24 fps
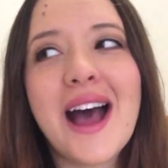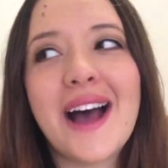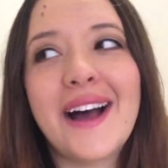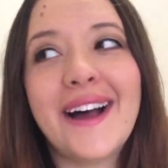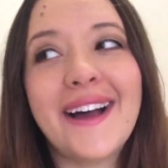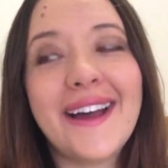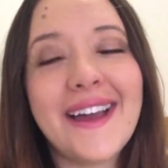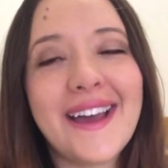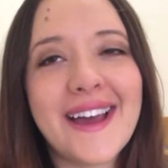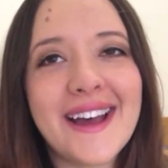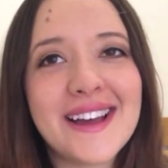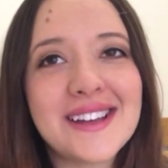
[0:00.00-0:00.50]

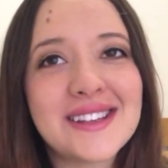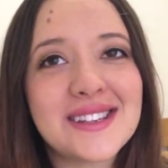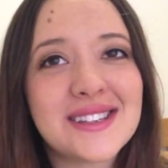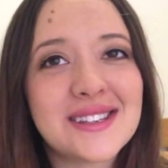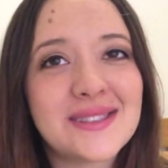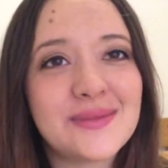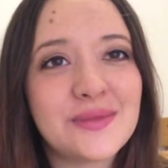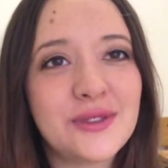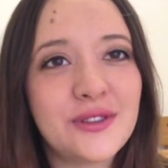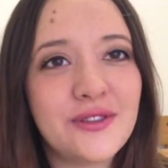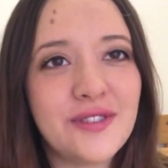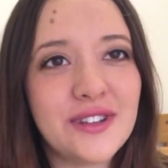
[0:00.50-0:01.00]
Our
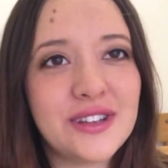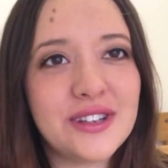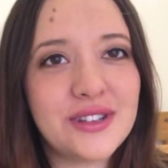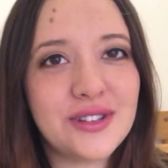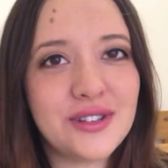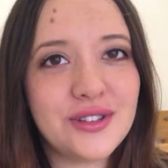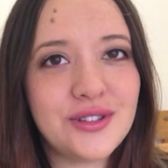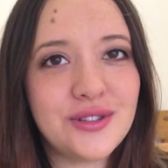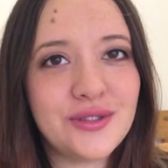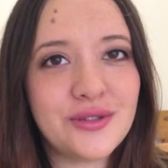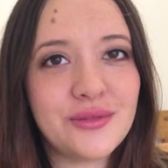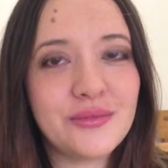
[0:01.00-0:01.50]
house will fit
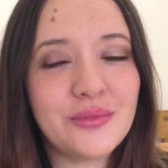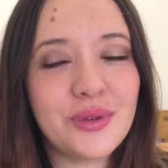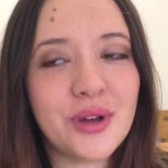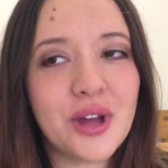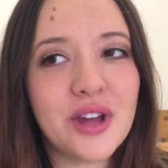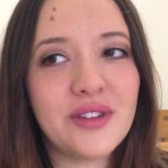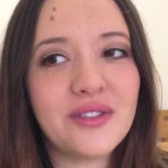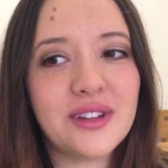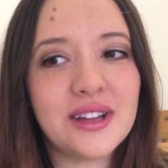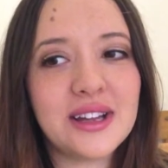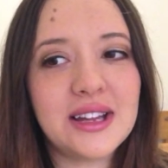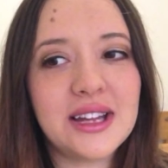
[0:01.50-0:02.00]
2 children
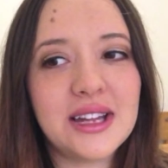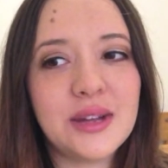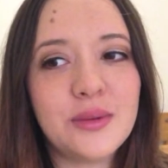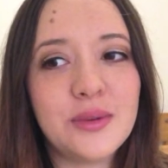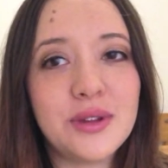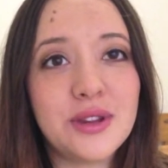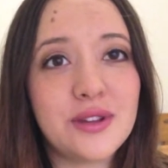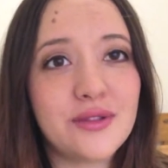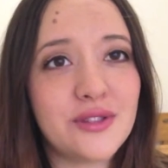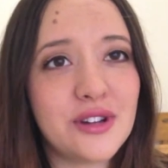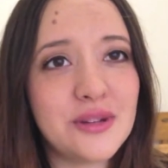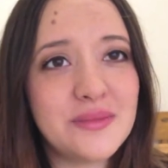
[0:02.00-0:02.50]
perfectly
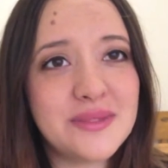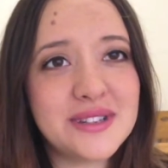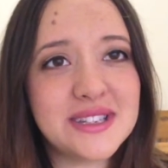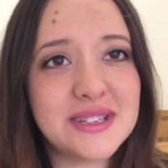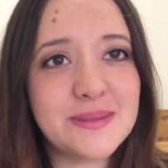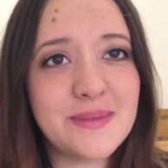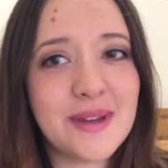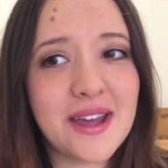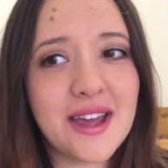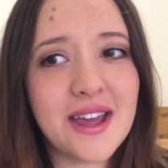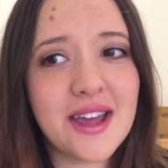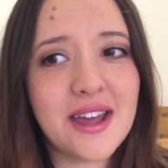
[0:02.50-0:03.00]
with a room to
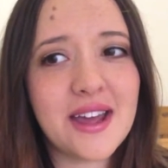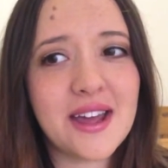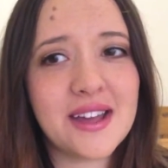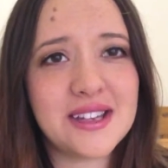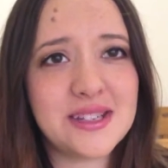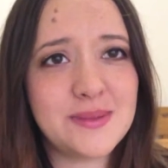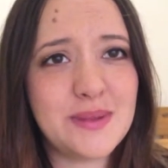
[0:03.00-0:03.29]
spare